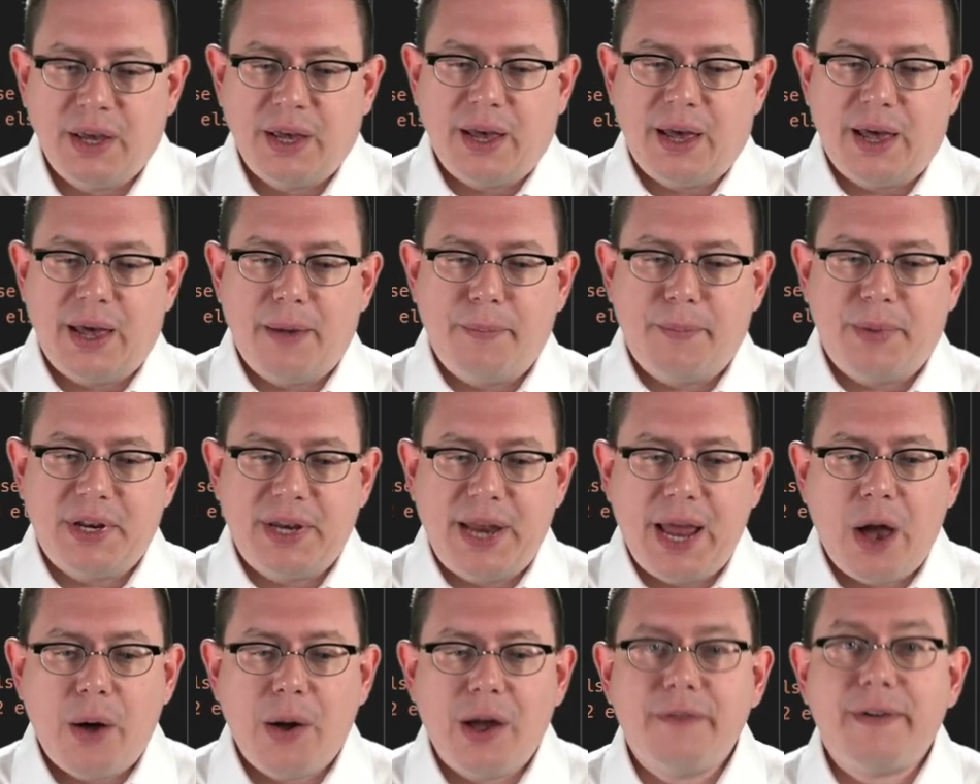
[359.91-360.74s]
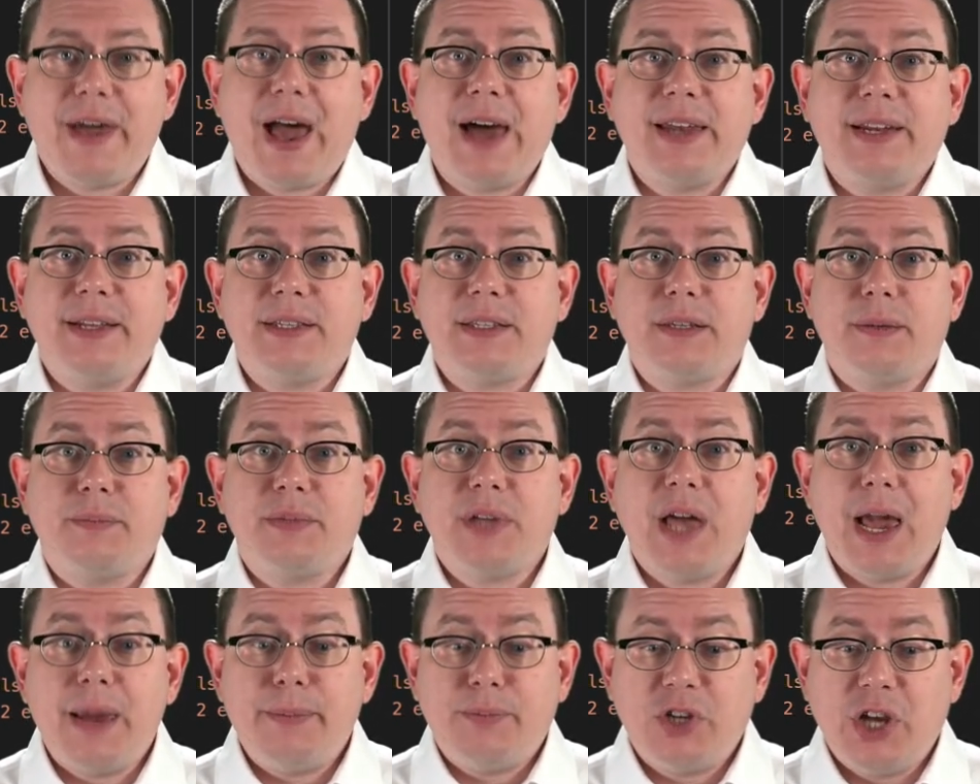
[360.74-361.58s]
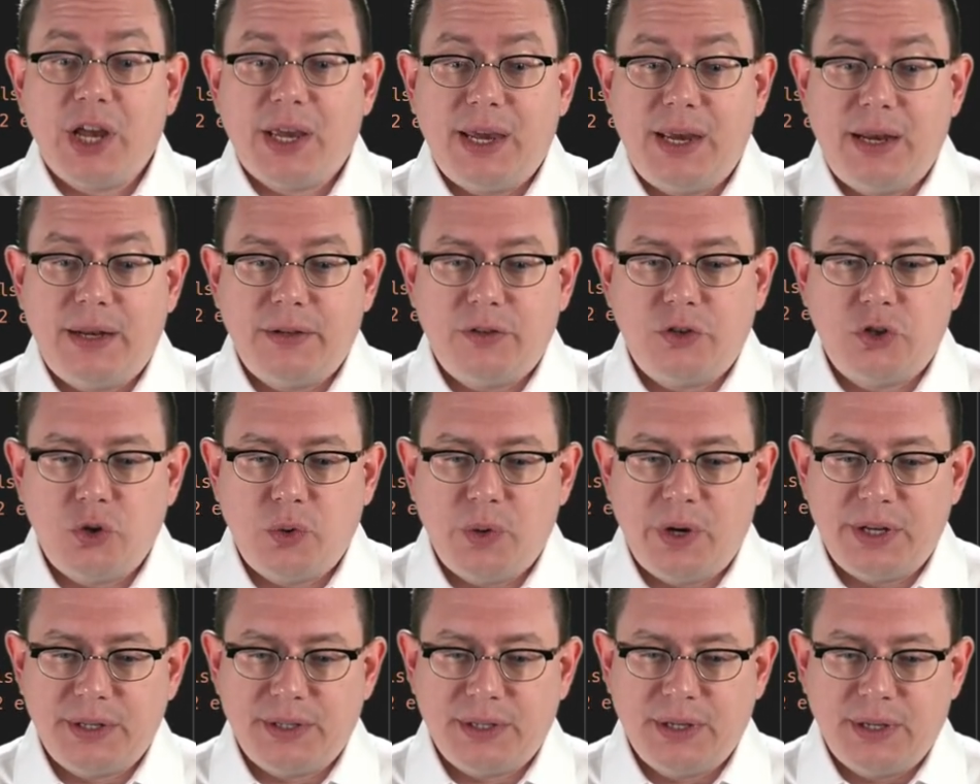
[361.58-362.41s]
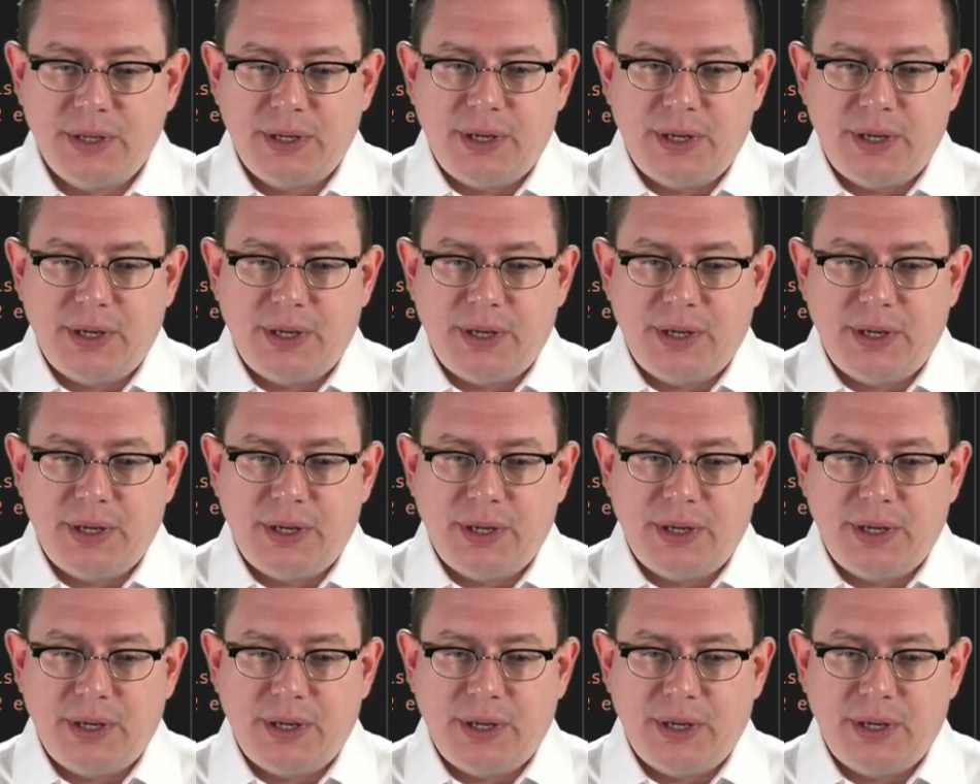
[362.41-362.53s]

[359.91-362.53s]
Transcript: Uh, but now I've added some type checking to it.